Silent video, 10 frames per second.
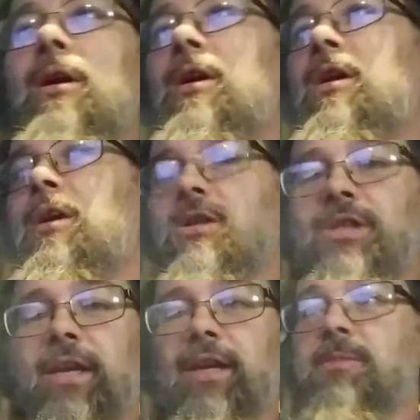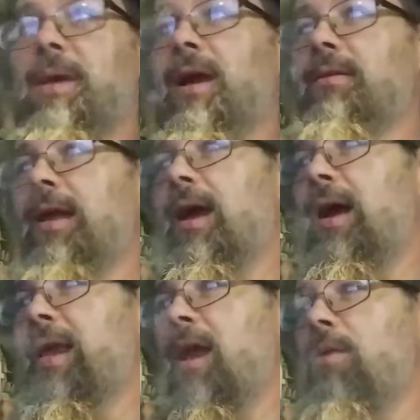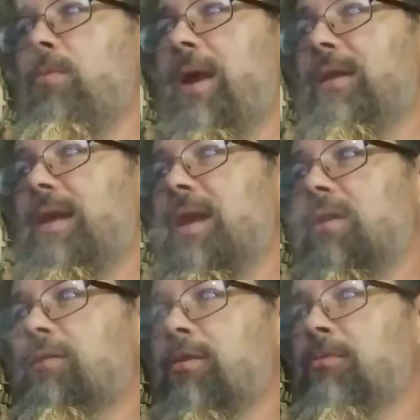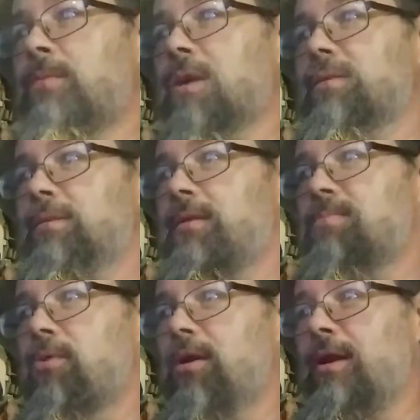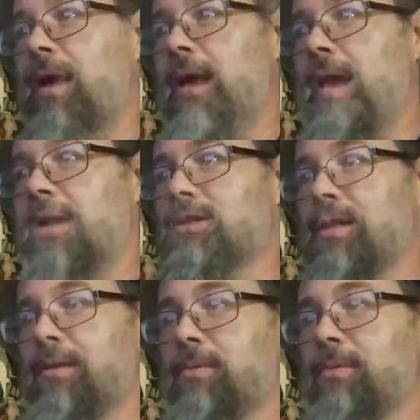Oh, geez, man. Yeah, I can't wait to get out to the work this morning. I actually